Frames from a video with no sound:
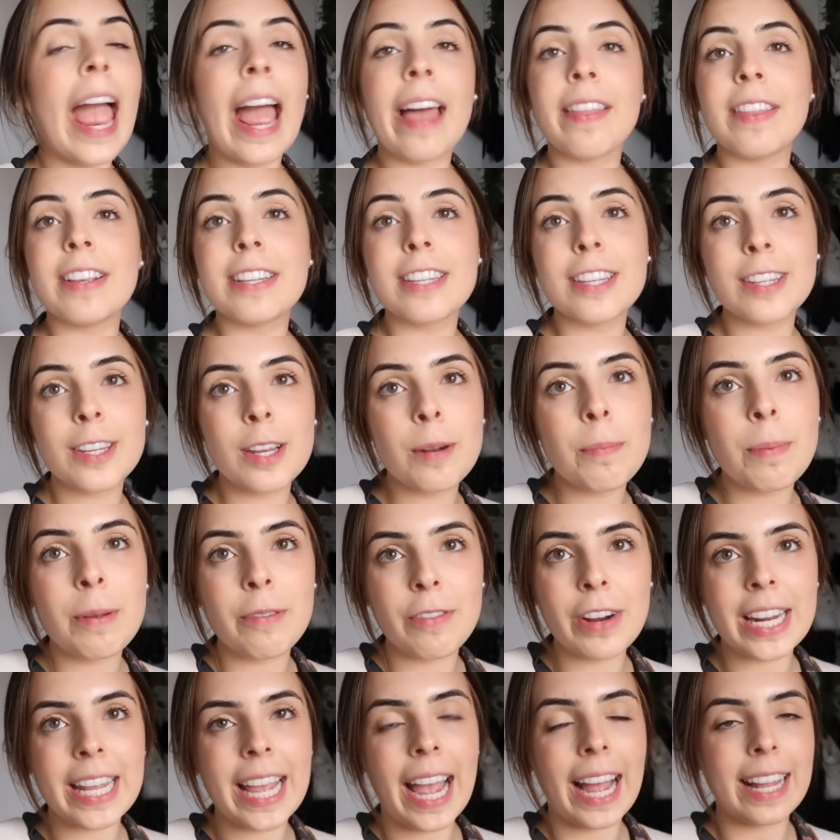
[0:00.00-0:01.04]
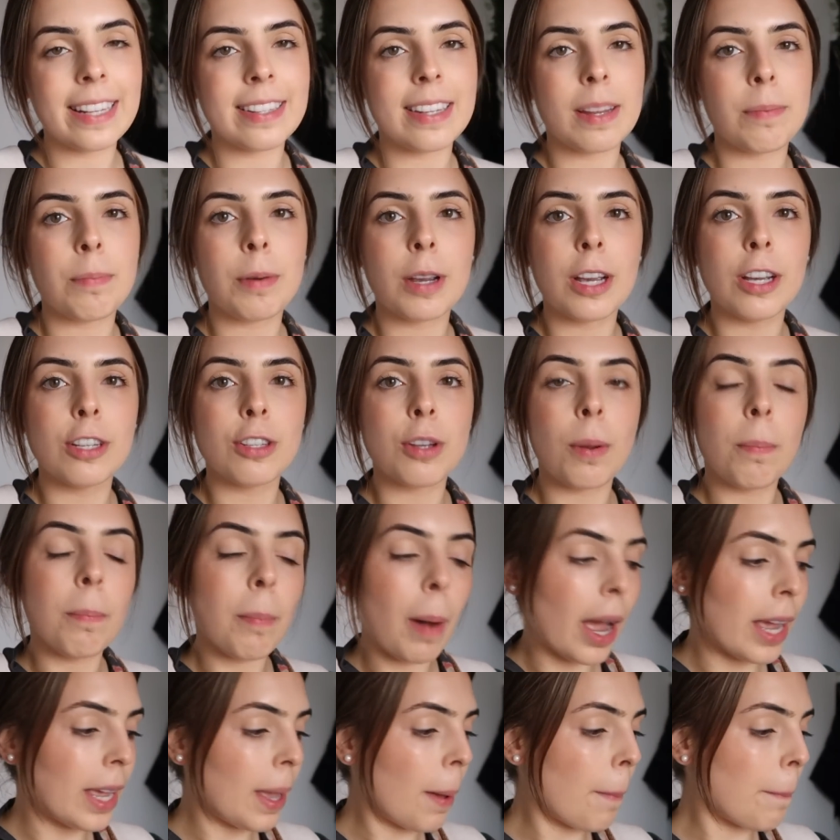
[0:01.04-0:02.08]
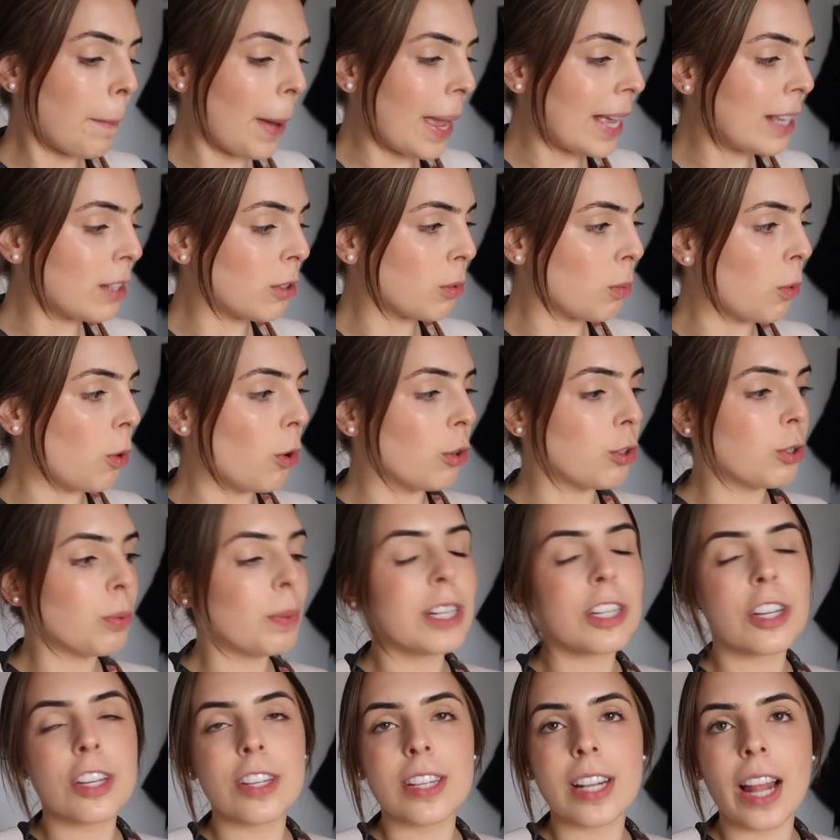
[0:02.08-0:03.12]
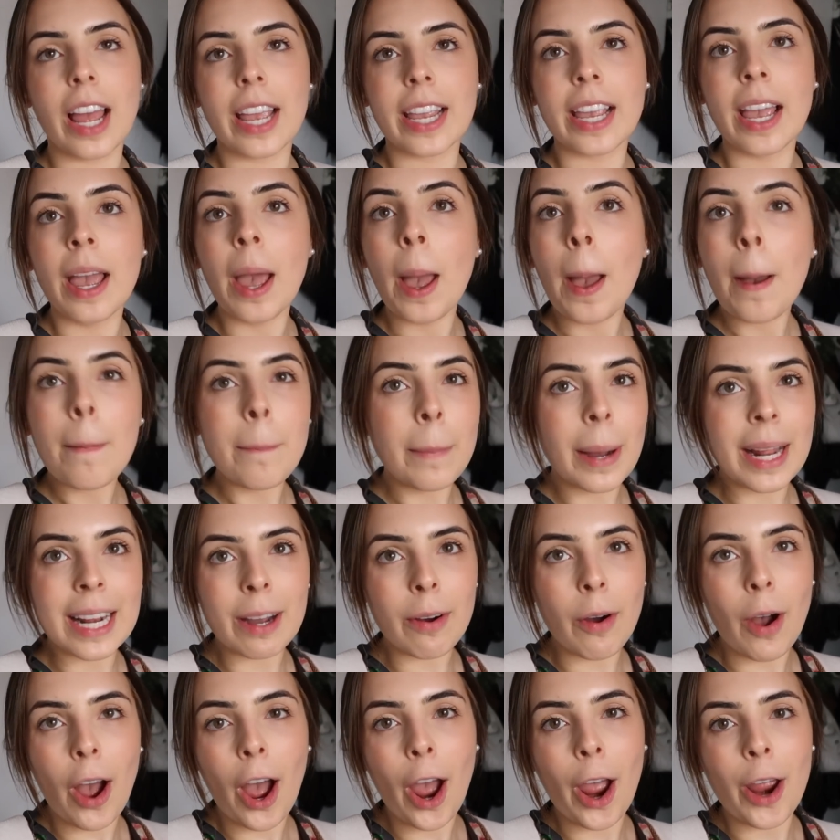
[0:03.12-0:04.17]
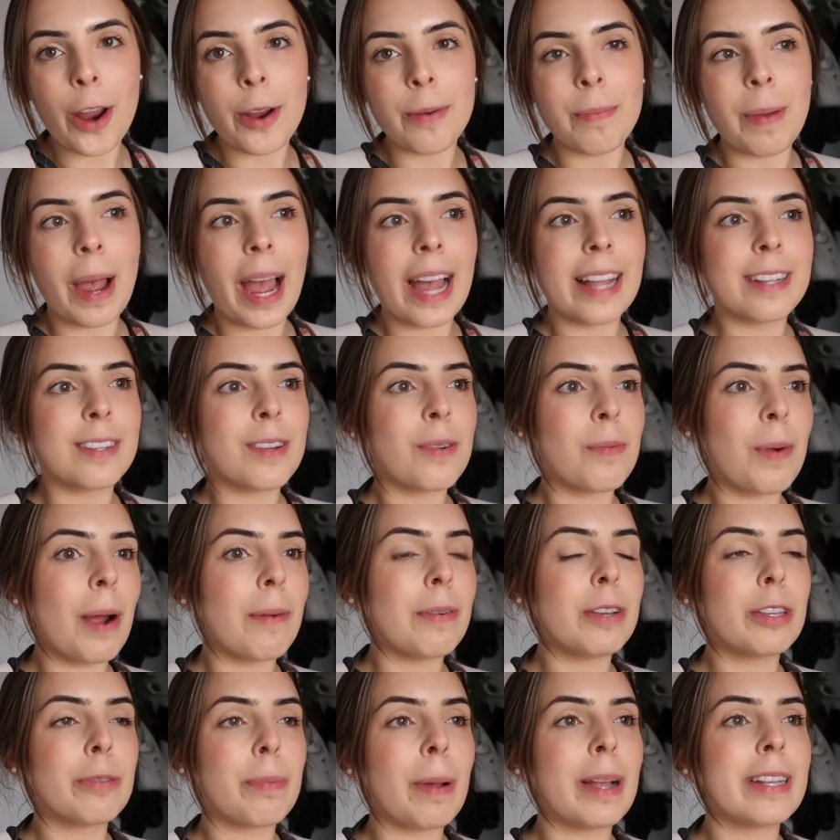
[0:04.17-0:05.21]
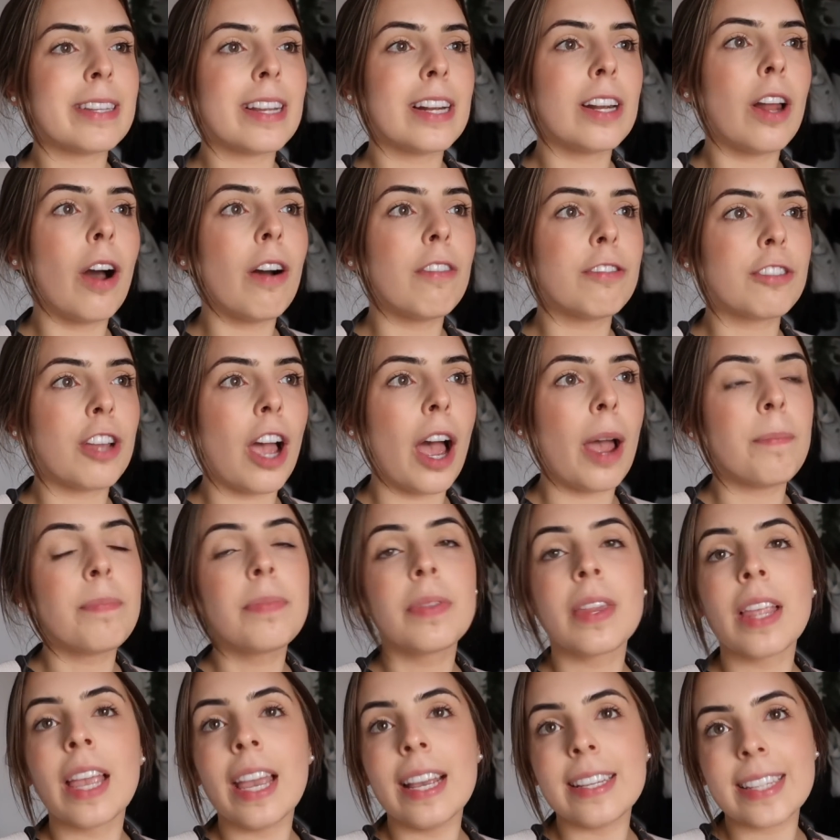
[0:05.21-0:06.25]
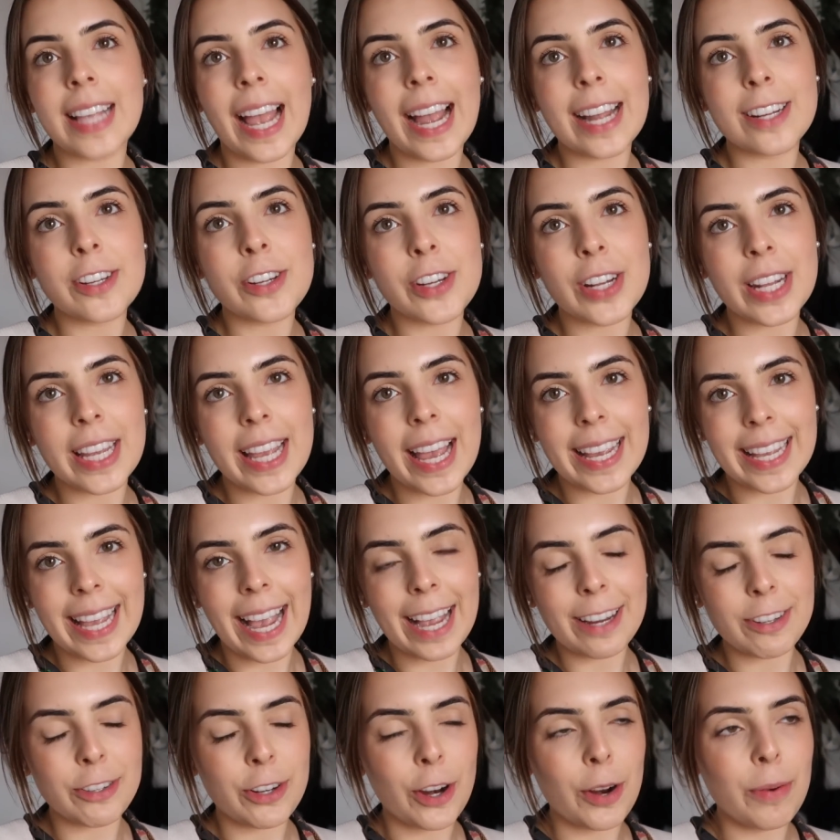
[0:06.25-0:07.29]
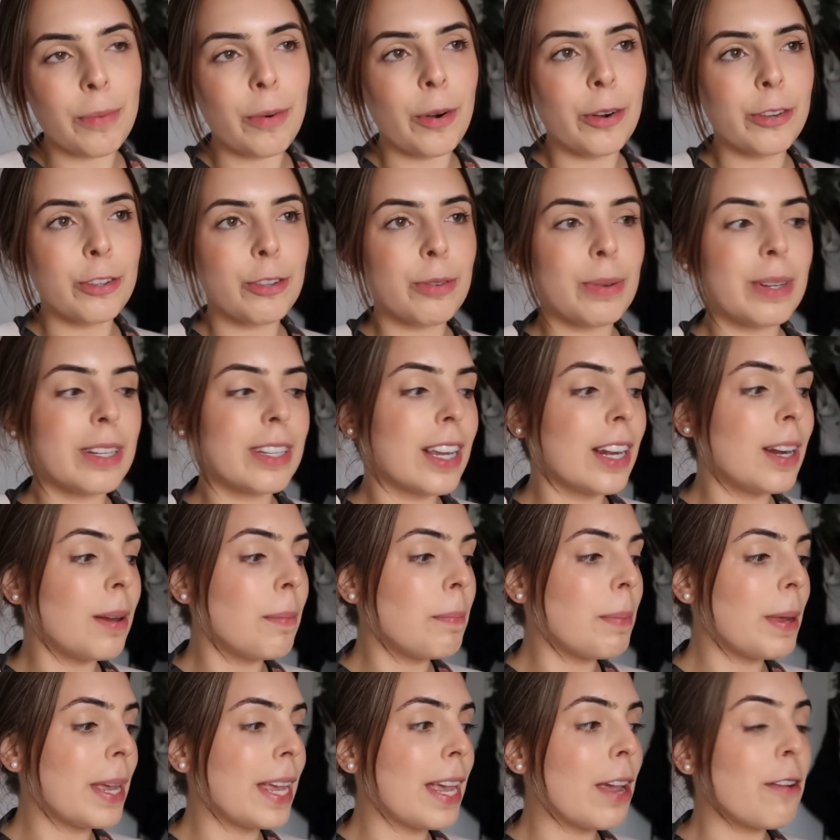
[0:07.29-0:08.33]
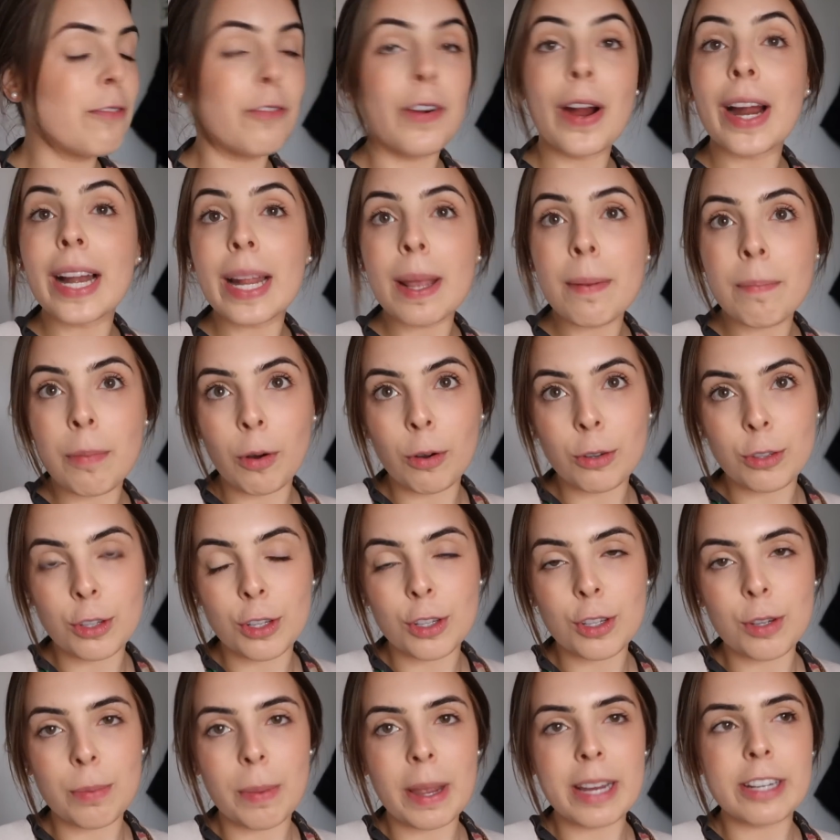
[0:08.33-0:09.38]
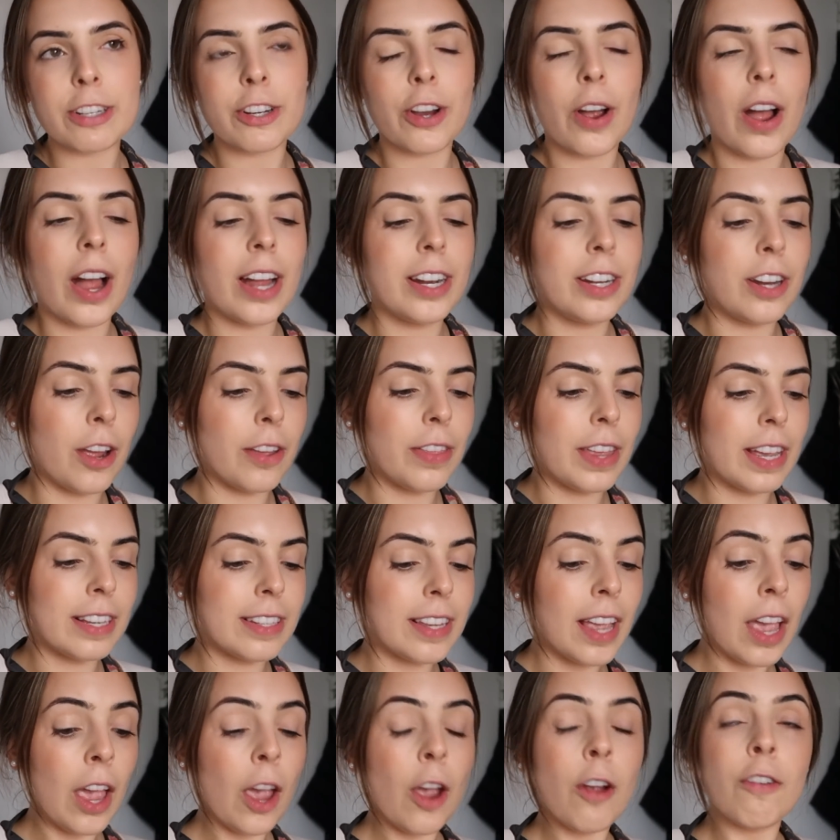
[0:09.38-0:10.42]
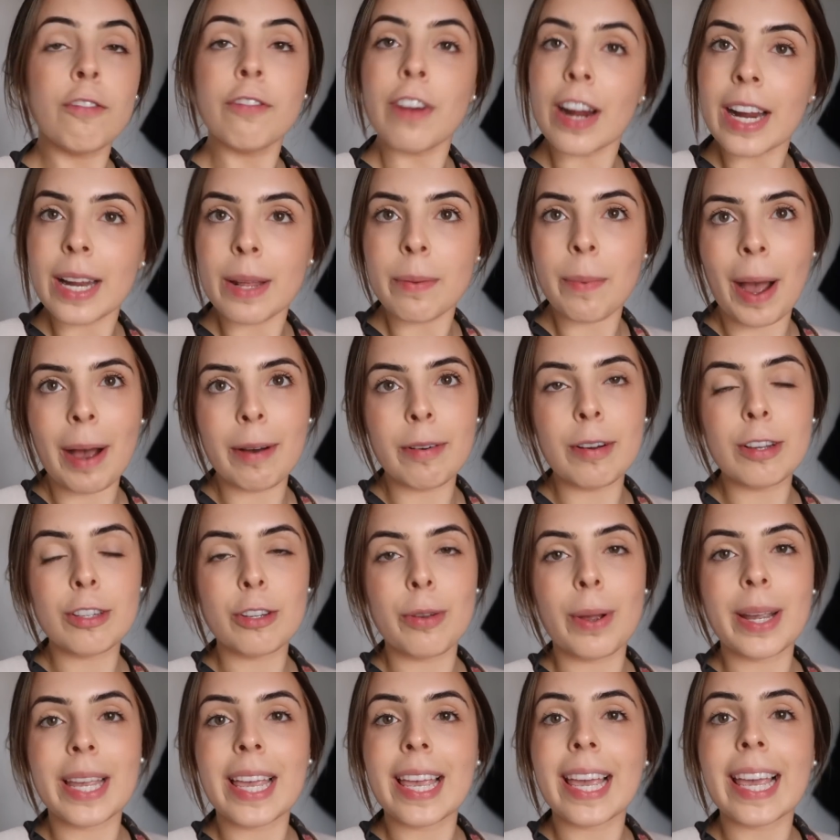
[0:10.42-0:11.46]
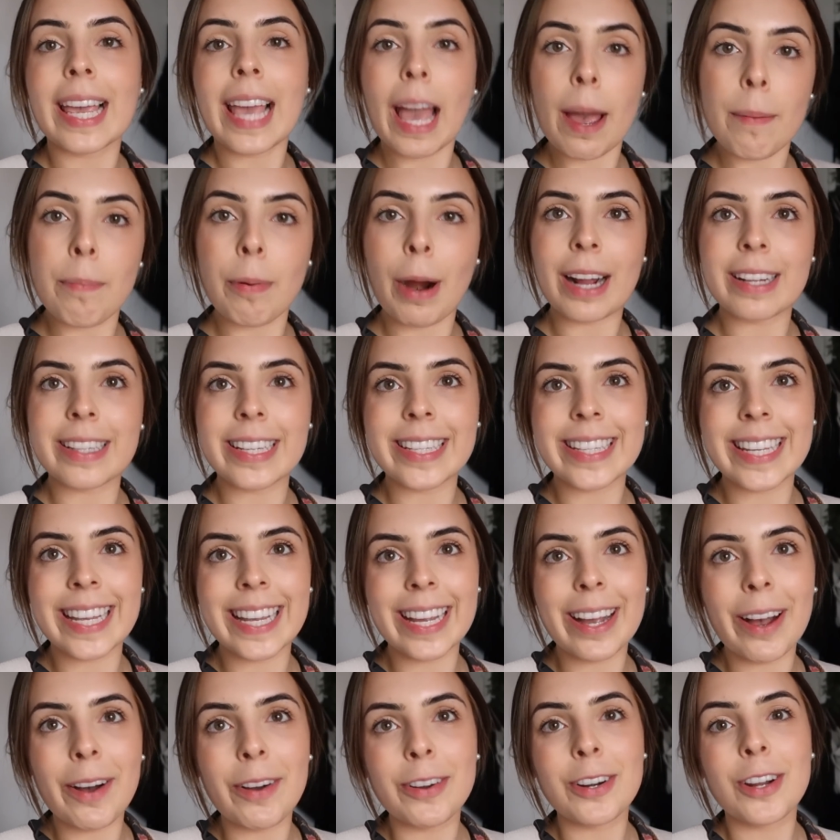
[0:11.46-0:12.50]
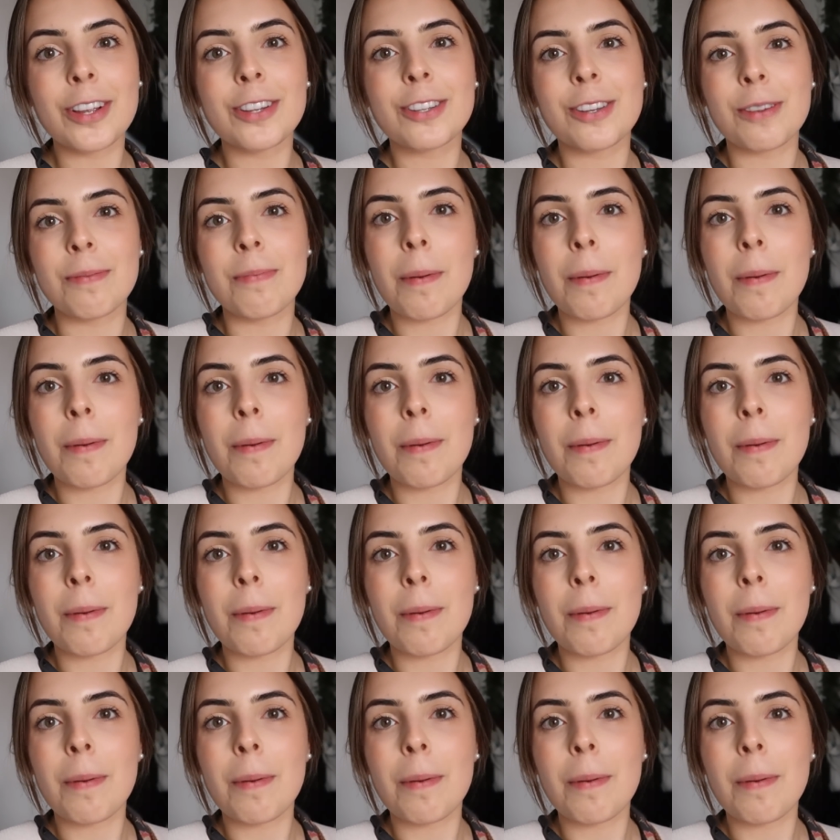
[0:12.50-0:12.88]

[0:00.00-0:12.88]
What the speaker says: and this is going to be really handy because my base ward, which is like my little home and where we spend a lot of time, is actually a gastro ward. So it's going to be really important to make sure I know this really well so I can get practicing on some